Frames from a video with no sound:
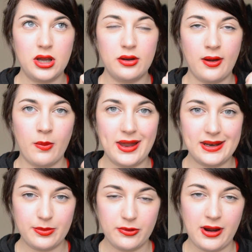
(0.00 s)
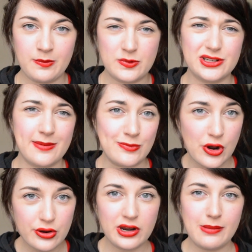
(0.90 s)
Longwear lip creme, which I'm
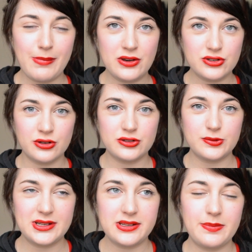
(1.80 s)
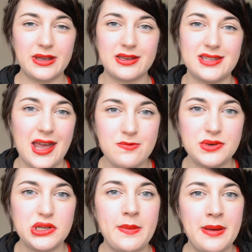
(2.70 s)
not going to mention on Twitter because
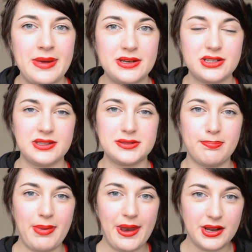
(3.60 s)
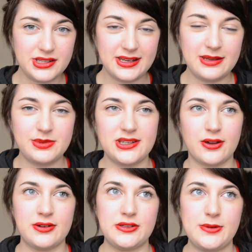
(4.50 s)
every time I mention this bloody
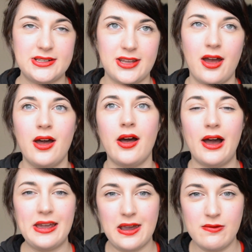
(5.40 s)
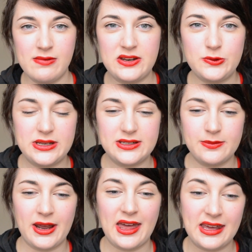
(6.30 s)
lipstick on Twitter I get retweeted
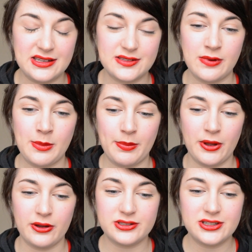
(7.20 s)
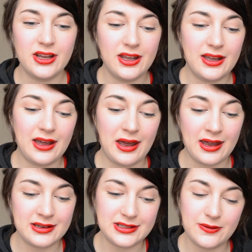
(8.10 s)
by Ace Rimmerbot.
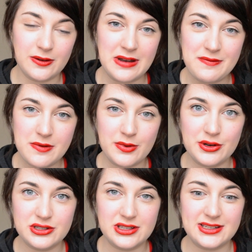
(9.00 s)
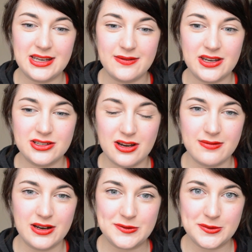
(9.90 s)
And if you've never watched the TV show
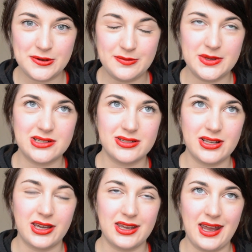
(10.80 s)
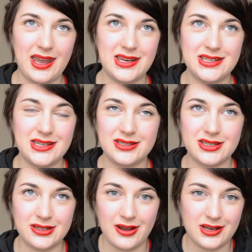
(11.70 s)
Red Dwarf, which was like an 80s
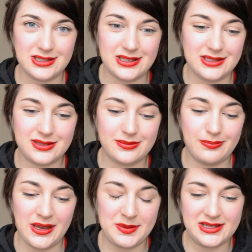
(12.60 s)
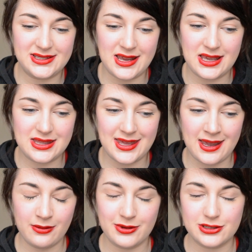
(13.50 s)
to 90s BBC
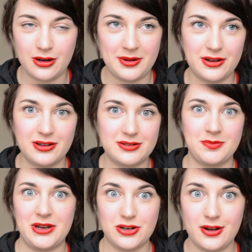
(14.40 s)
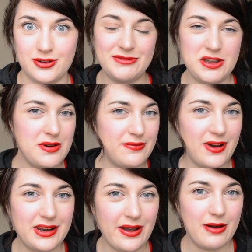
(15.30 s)
thing, which, oh my god, it's my childhood, you would
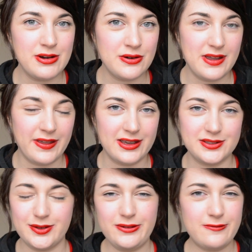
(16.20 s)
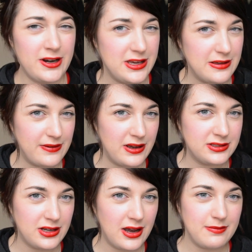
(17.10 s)
find out how annoying that is. It was funny the
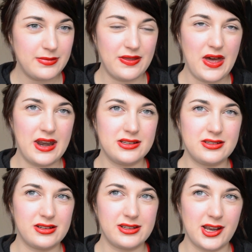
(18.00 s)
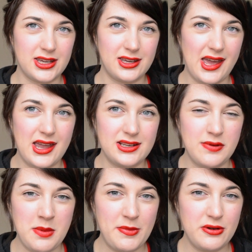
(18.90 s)
first time, but then it's just like, Ace
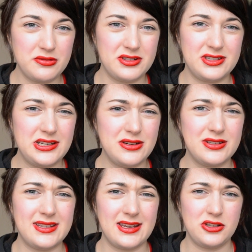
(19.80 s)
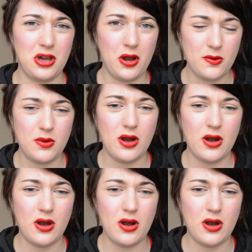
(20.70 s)
Rimmerbot, just seriously, go